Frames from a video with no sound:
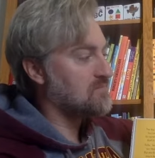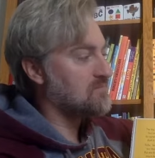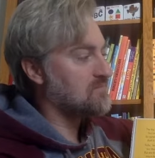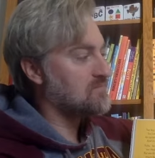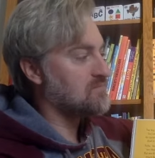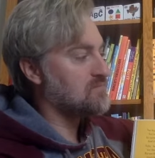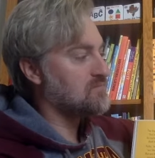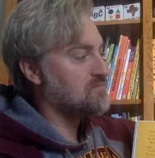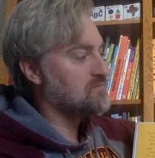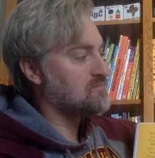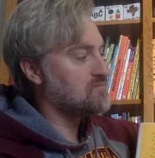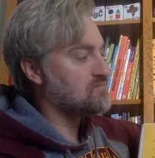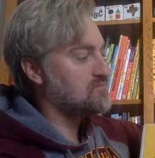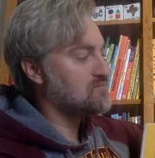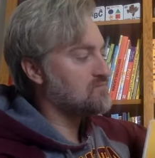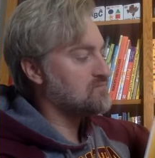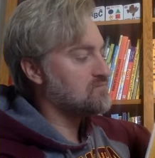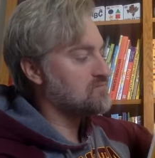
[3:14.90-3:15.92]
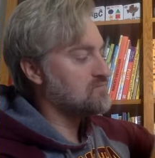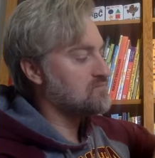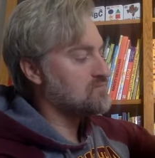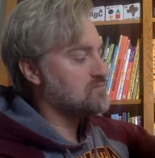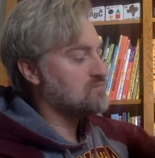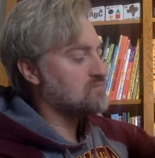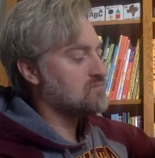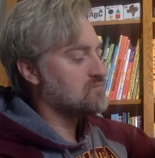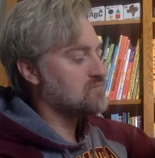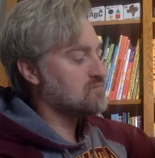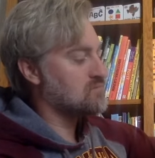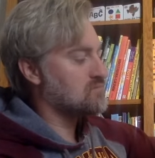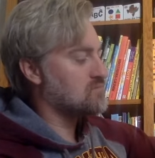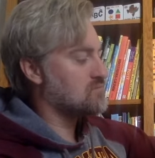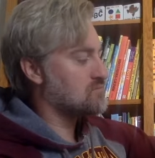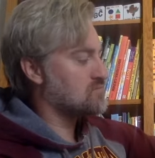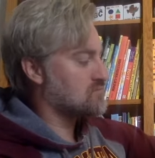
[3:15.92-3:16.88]

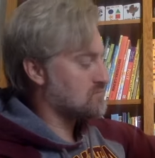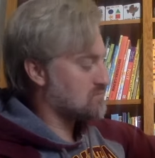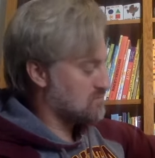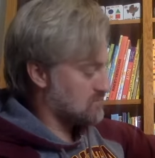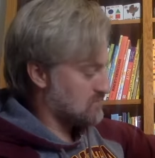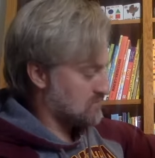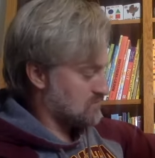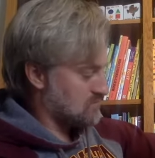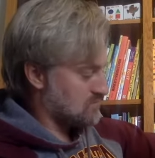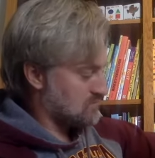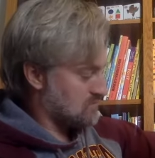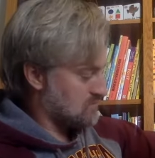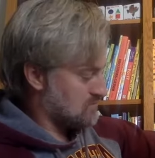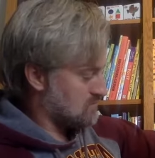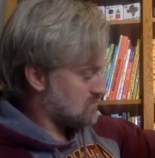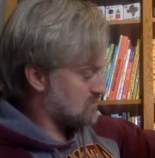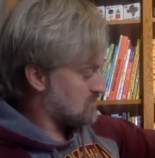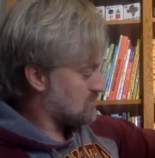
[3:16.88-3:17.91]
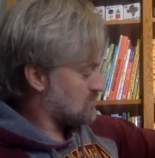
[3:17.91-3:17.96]
Nobody speaks.